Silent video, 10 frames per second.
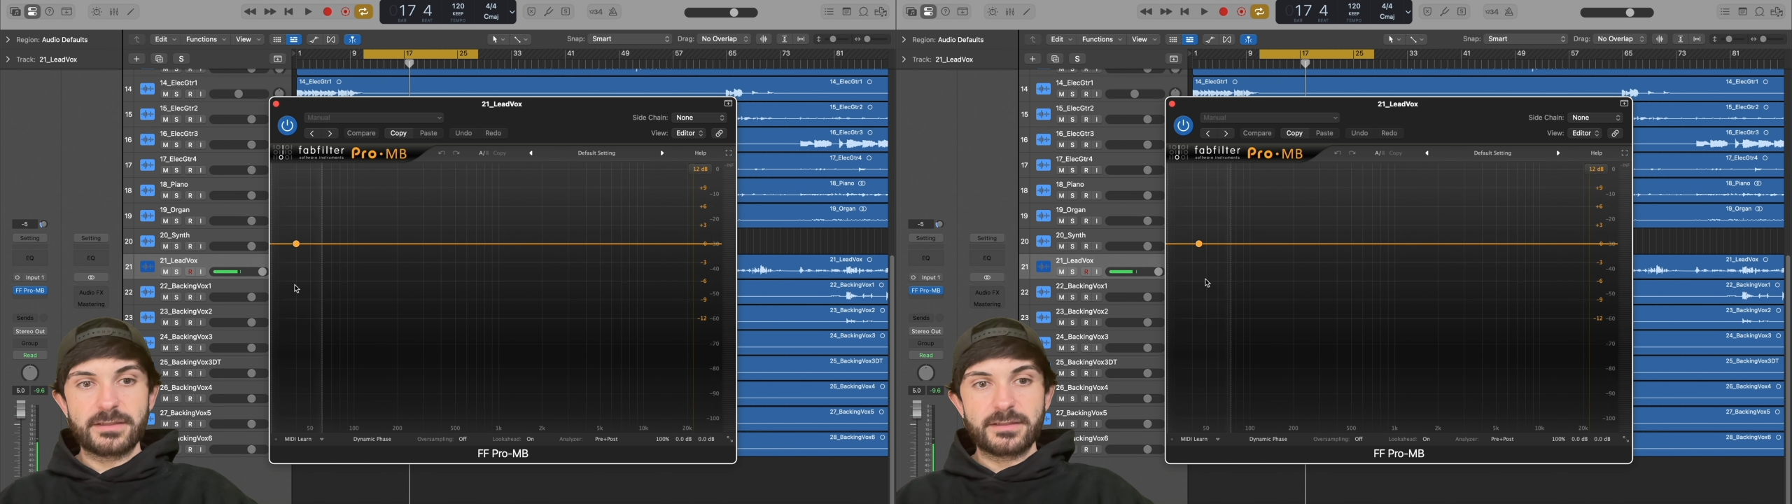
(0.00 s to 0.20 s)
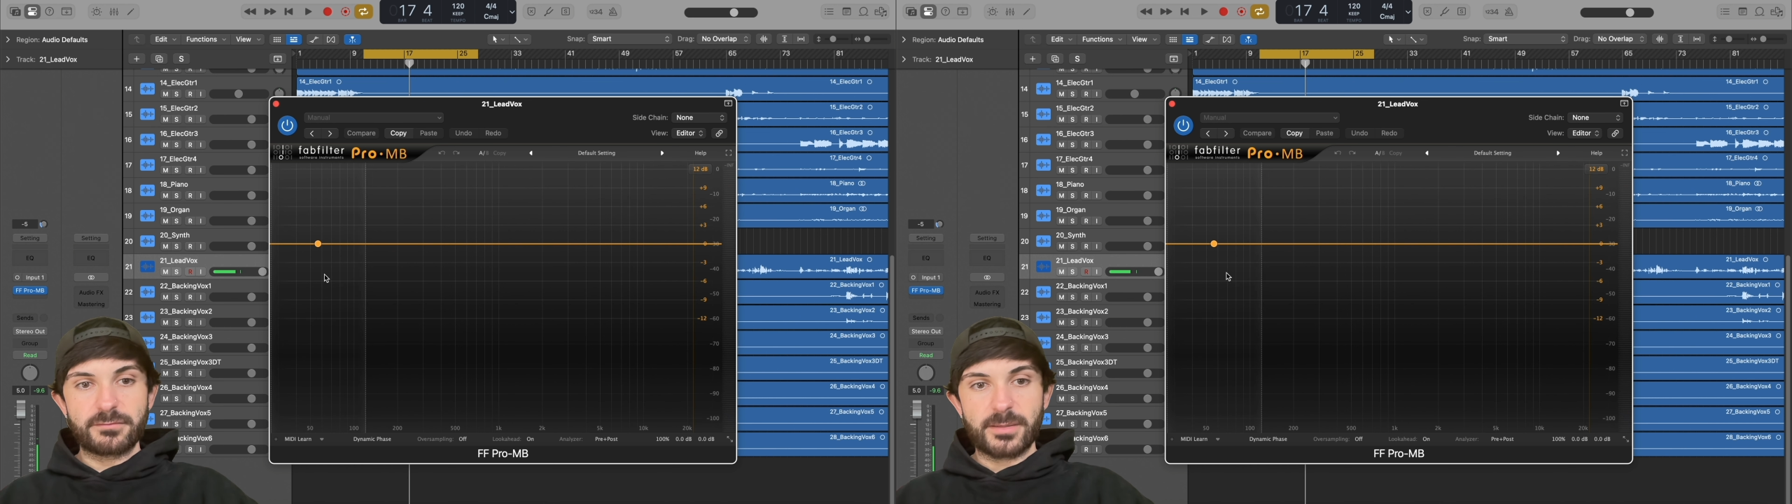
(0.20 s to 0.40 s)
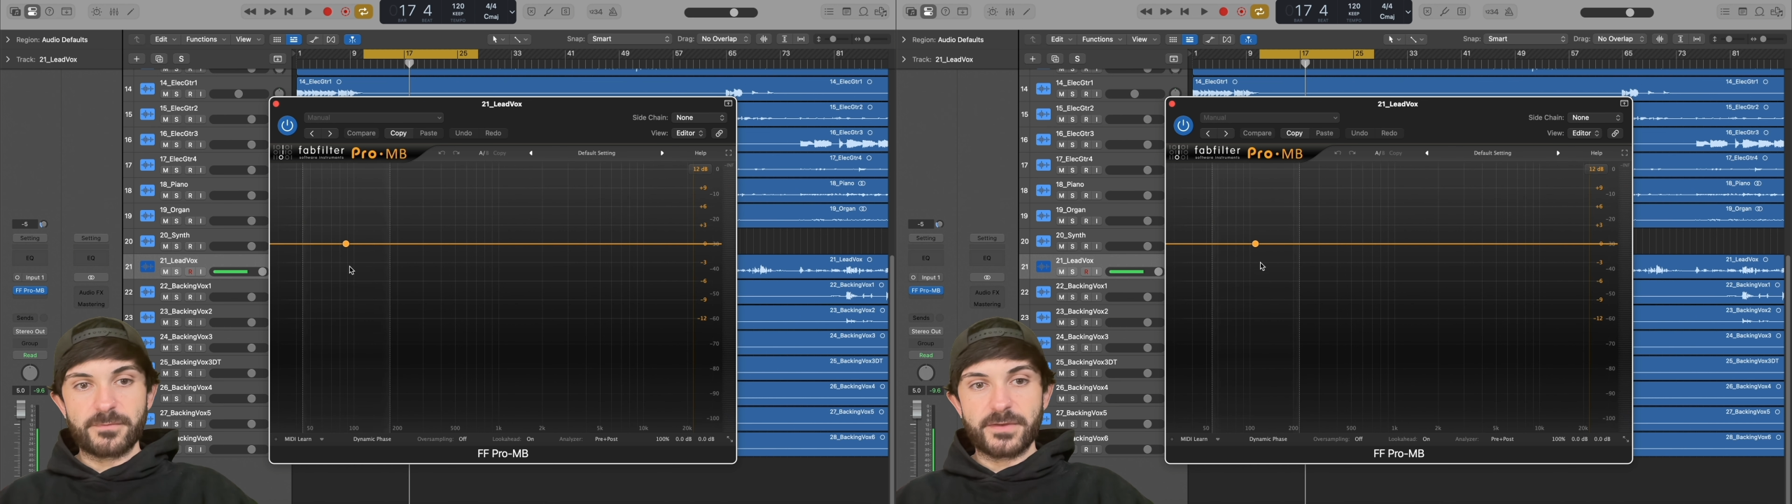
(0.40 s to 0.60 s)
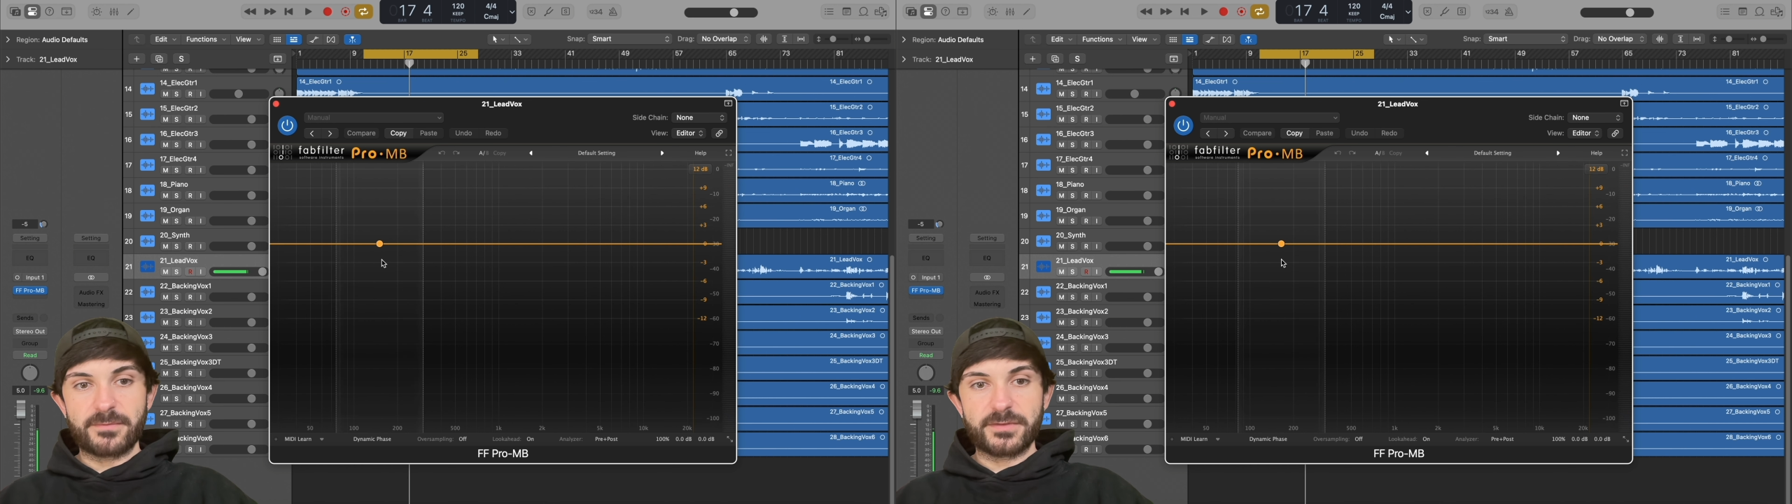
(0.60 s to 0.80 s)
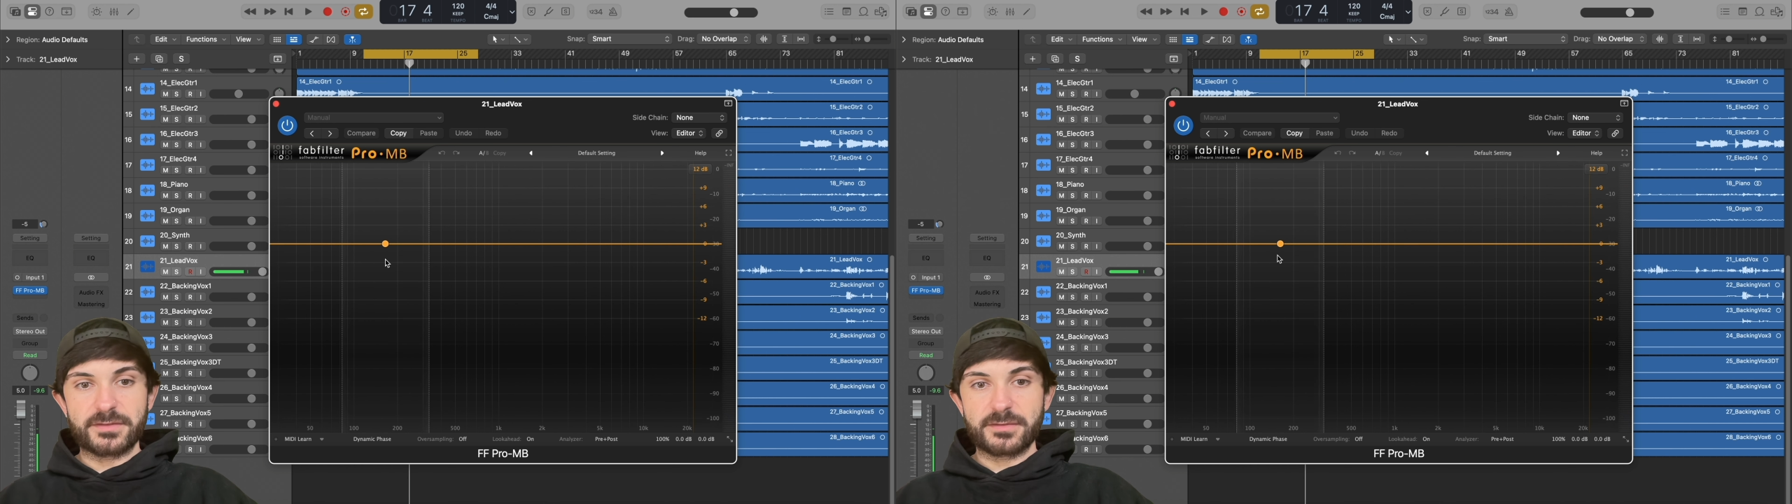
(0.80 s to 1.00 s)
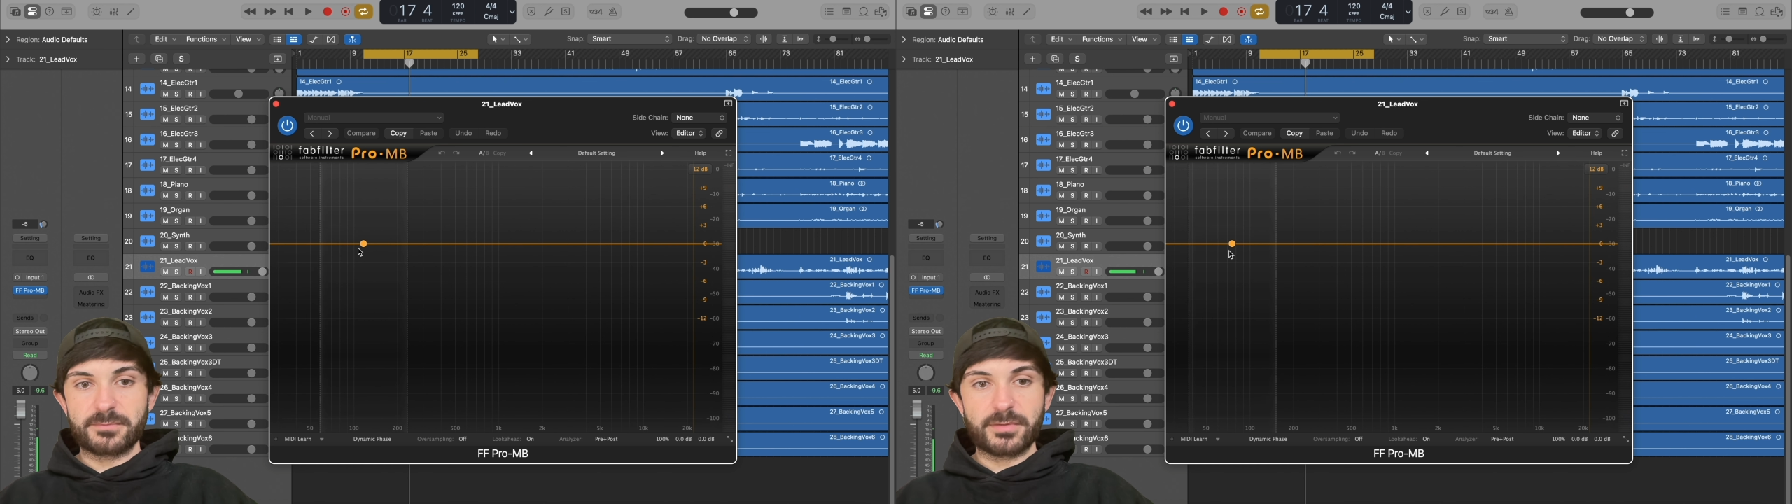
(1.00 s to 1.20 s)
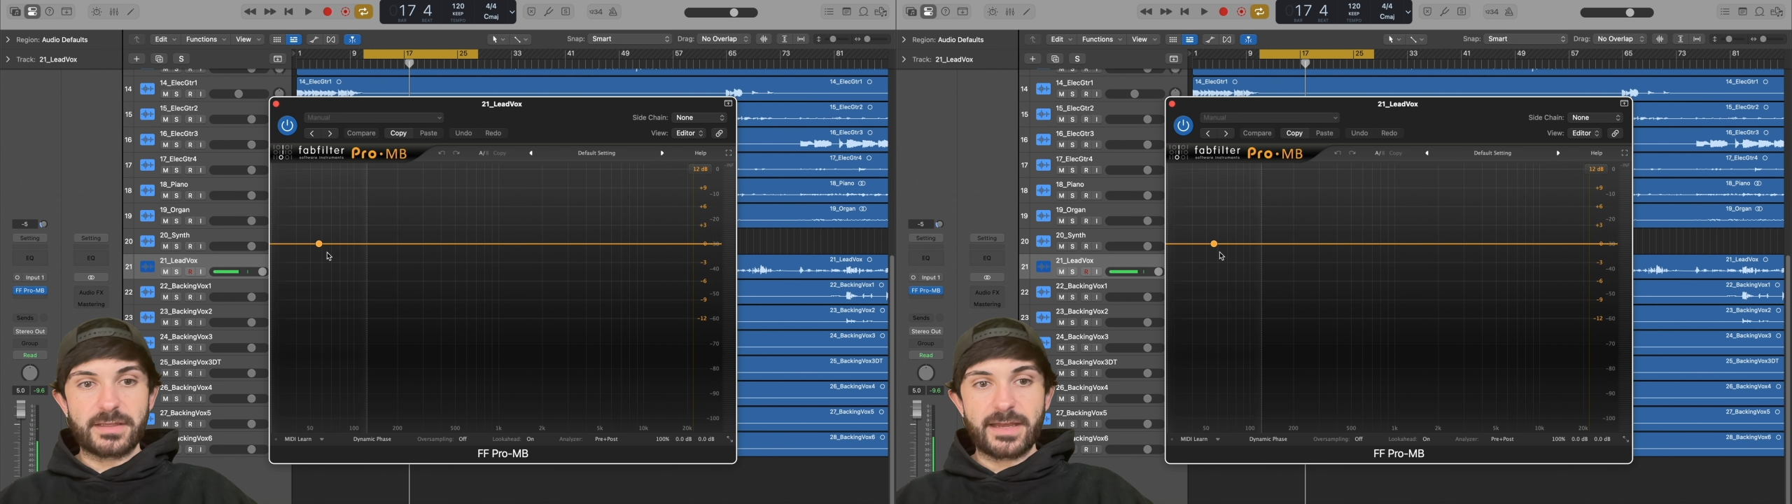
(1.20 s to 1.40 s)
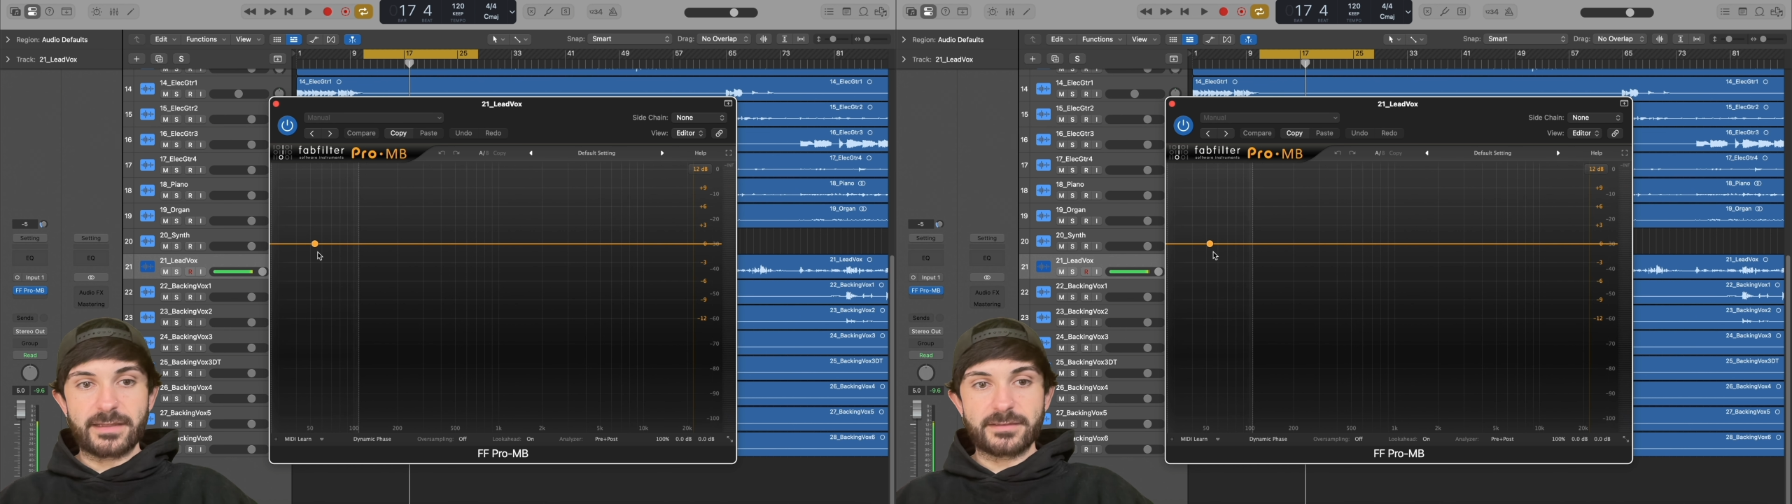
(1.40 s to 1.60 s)
Love FabFilter. But
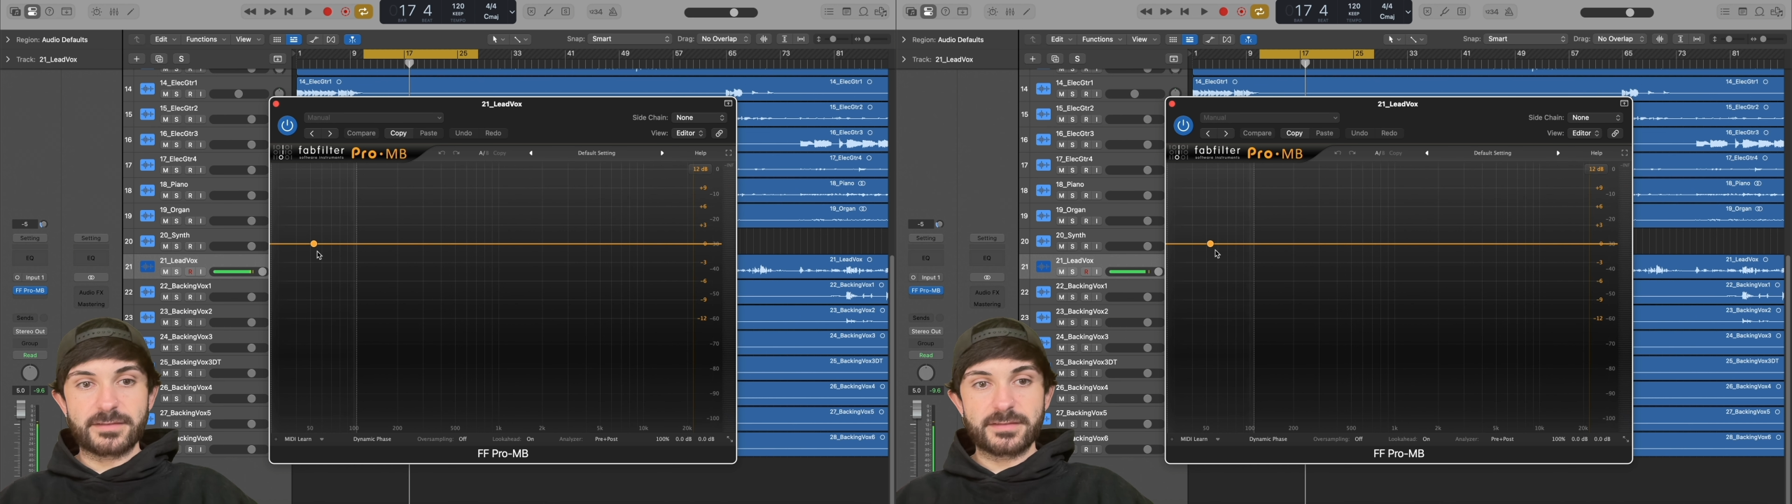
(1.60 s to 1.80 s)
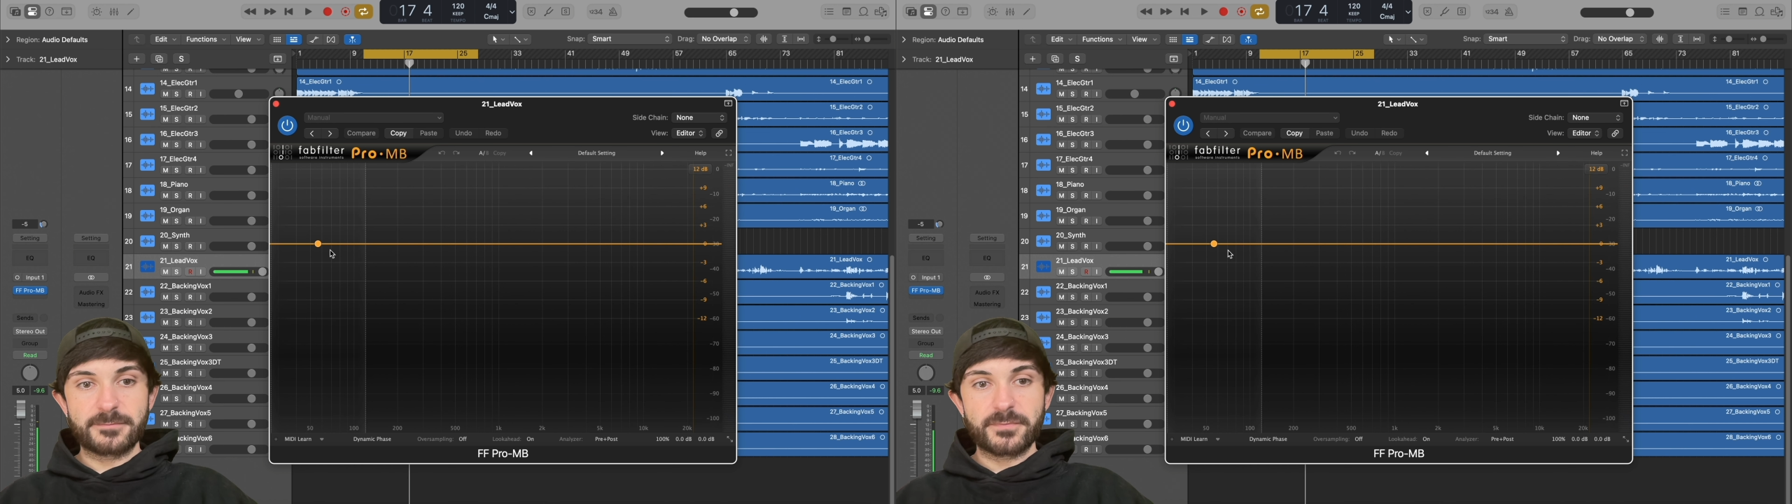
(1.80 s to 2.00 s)
yeah, it's